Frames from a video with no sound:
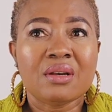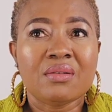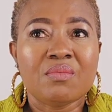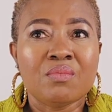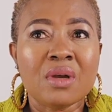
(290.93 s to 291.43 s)

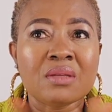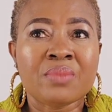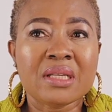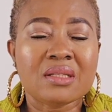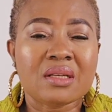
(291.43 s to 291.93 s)

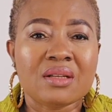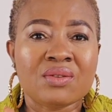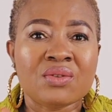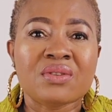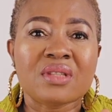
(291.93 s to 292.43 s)
basically
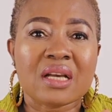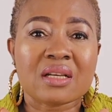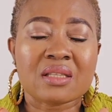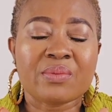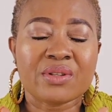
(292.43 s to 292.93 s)
those dark
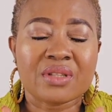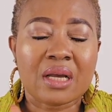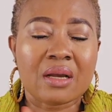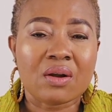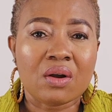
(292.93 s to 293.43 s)
spots
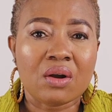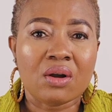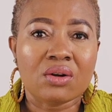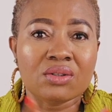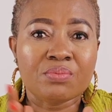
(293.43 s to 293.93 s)
are
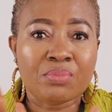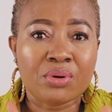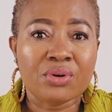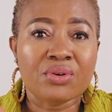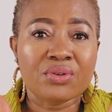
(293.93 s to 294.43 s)
called
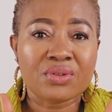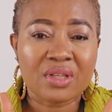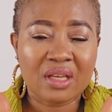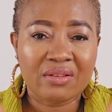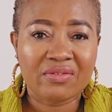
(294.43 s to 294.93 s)

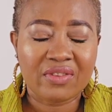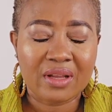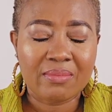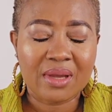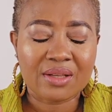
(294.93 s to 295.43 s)

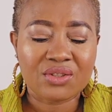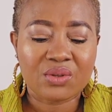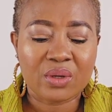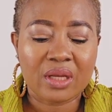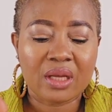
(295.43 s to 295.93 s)

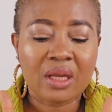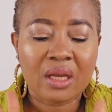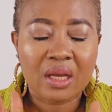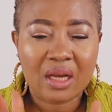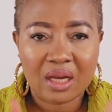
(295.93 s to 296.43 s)
post-inflammatory
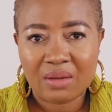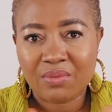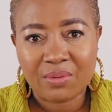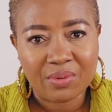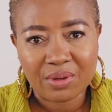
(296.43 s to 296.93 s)

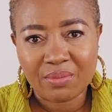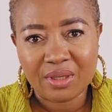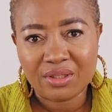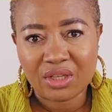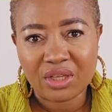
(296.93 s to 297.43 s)

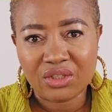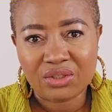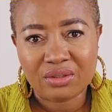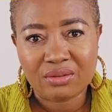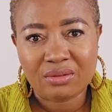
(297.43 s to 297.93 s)

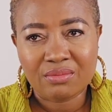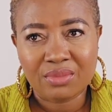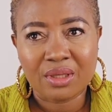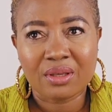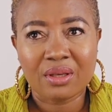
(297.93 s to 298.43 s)
hyperpigmentation.
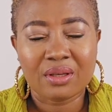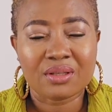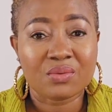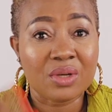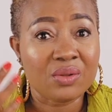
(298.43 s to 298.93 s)
because
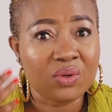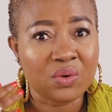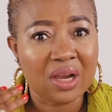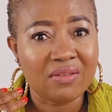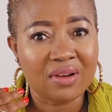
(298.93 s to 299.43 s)
when you
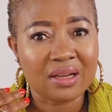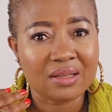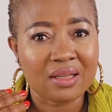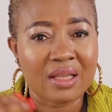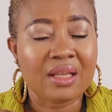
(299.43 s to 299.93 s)
have
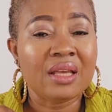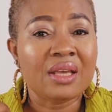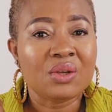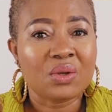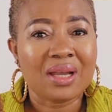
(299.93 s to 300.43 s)
acne,
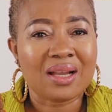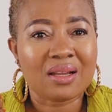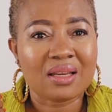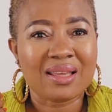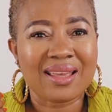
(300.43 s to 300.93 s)
your
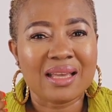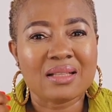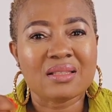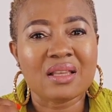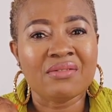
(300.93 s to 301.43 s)
acne
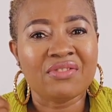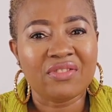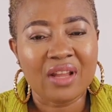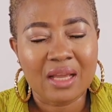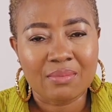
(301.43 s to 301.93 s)
gets
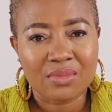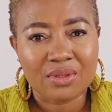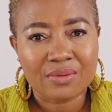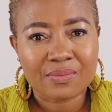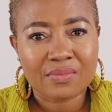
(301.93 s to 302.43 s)

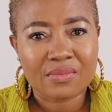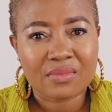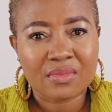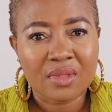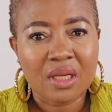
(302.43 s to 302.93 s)
inflamed,
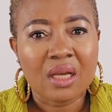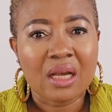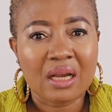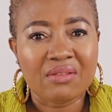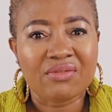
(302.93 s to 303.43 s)

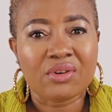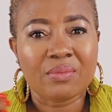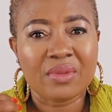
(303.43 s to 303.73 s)
and from the